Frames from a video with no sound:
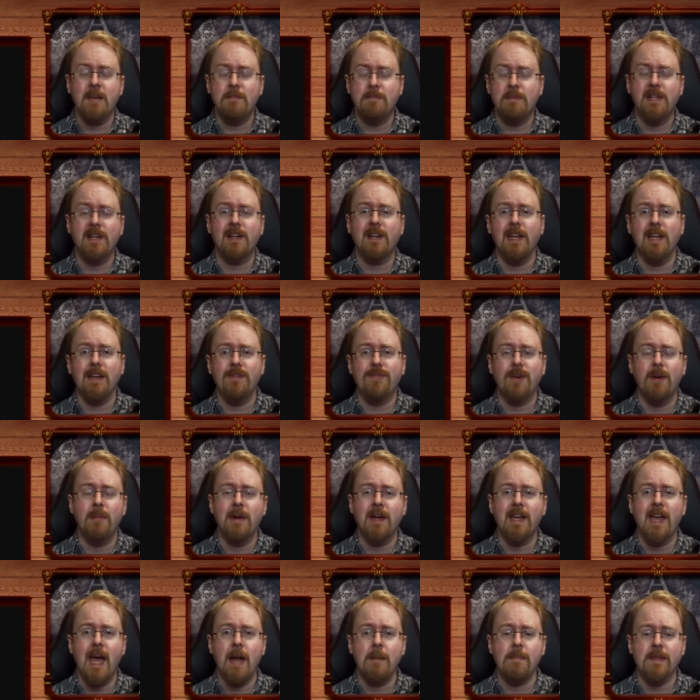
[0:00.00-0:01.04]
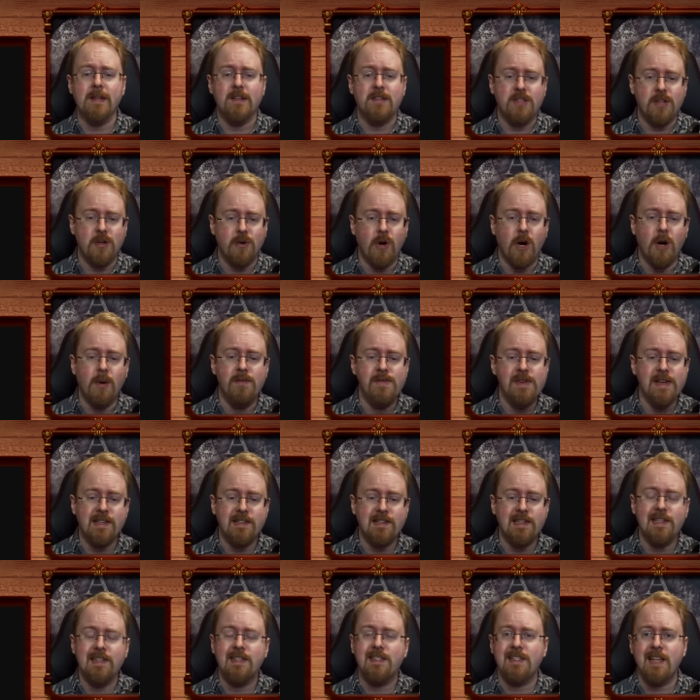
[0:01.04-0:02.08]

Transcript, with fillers: particularly from a game that so obviously